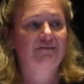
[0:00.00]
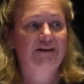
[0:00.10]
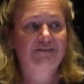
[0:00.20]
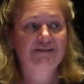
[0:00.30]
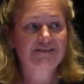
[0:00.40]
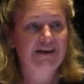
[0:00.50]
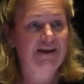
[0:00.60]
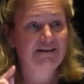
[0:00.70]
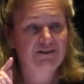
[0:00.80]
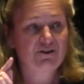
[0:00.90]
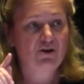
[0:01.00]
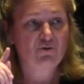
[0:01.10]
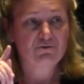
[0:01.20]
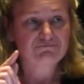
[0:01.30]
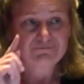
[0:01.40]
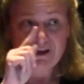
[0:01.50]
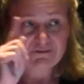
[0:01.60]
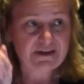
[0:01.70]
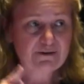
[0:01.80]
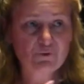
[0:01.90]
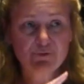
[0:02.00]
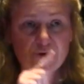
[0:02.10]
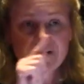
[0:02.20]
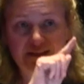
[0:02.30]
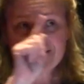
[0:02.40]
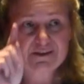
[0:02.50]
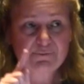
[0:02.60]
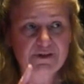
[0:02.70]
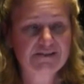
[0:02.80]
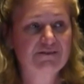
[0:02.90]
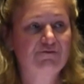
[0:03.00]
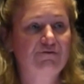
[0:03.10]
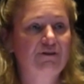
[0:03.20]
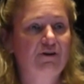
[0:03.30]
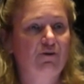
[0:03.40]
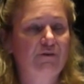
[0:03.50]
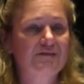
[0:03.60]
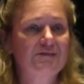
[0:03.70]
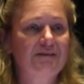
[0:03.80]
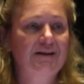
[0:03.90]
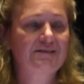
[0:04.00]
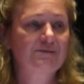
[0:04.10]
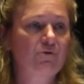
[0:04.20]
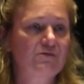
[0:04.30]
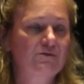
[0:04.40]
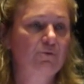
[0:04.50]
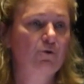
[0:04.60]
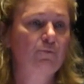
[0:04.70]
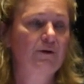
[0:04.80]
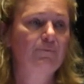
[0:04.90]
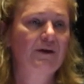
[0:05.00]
like they say, you know, call 911 and get to the place of, you know, that's most appropriate.